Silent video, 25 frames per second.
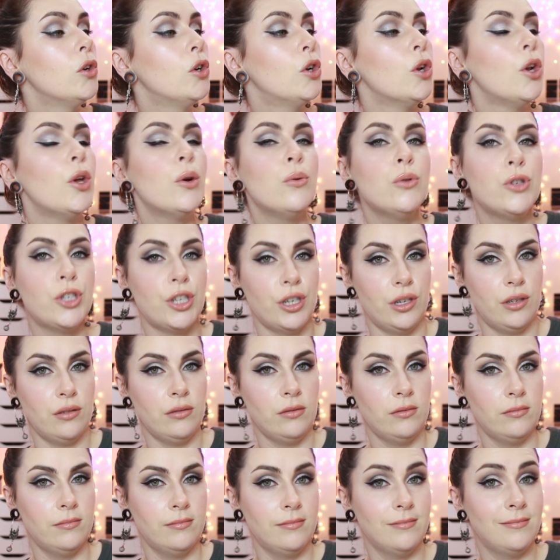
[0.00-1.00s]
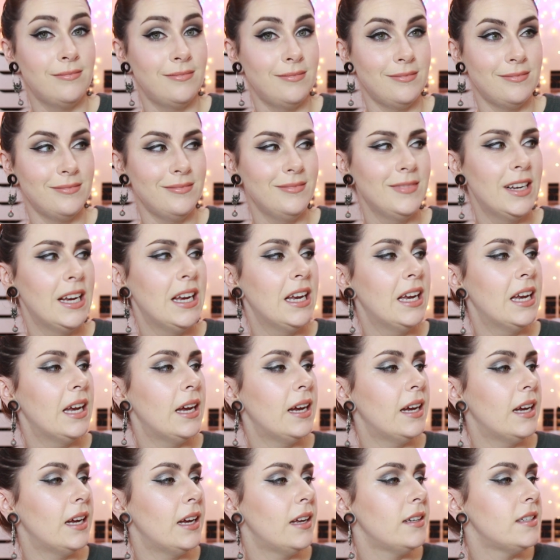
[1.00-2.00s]
Glotion
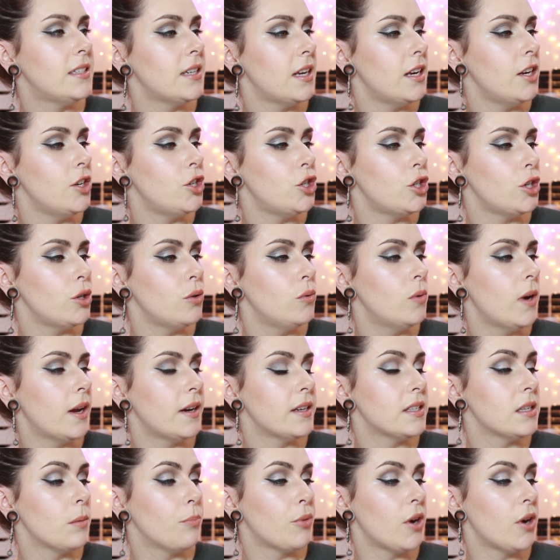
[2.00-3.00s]
uh, Day Dew, and it's